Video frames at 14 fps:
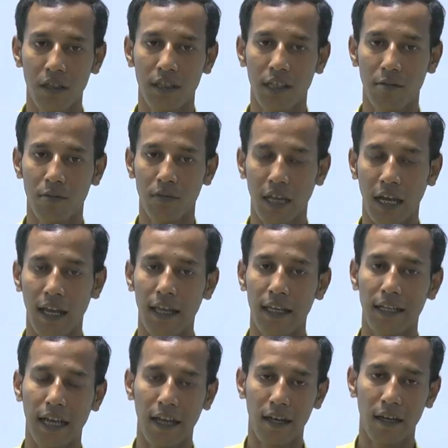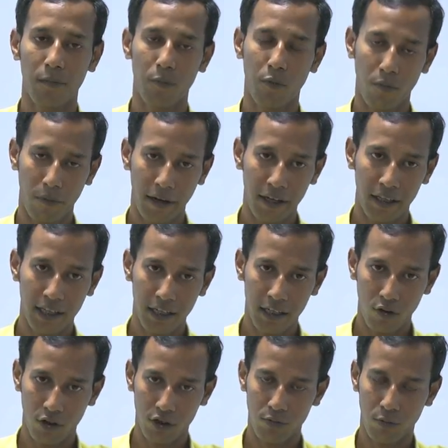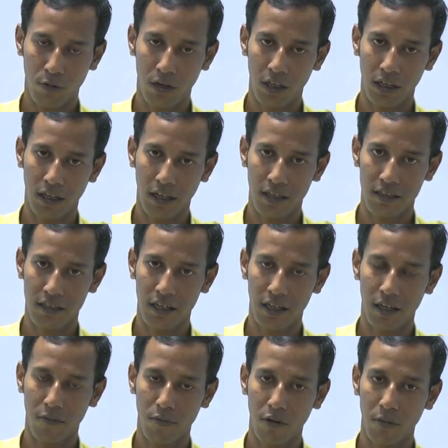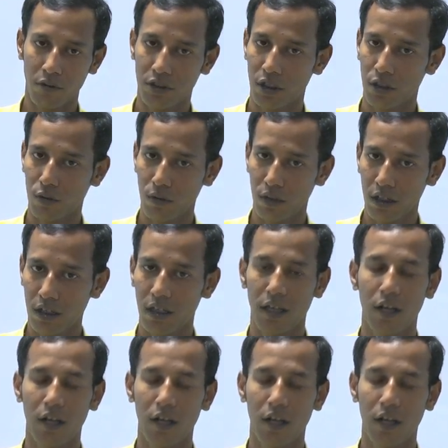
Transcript: that means I will provide the corresponding HDL information to it,